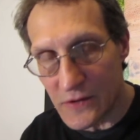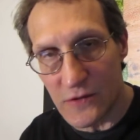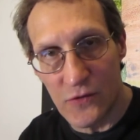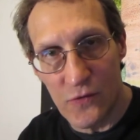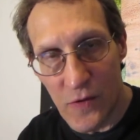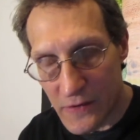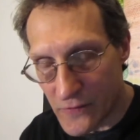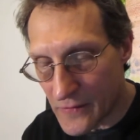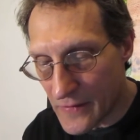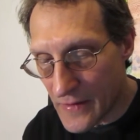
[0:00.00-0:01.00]
to
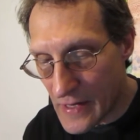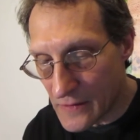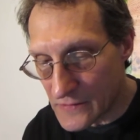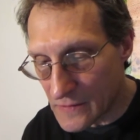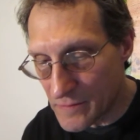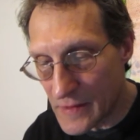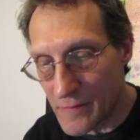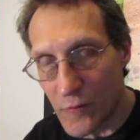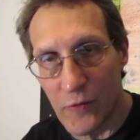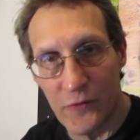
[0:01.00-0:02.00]
200,000
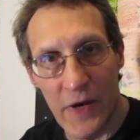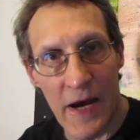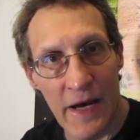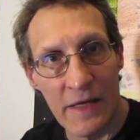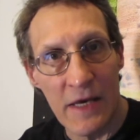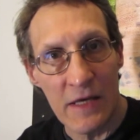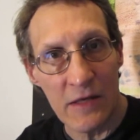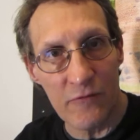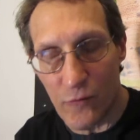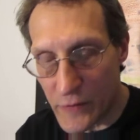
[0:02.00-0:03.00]
people will die
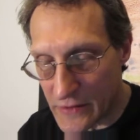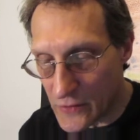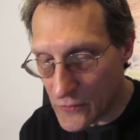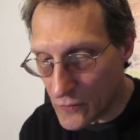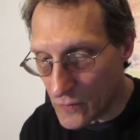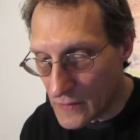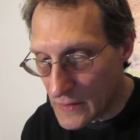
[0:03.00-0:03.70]
if we do.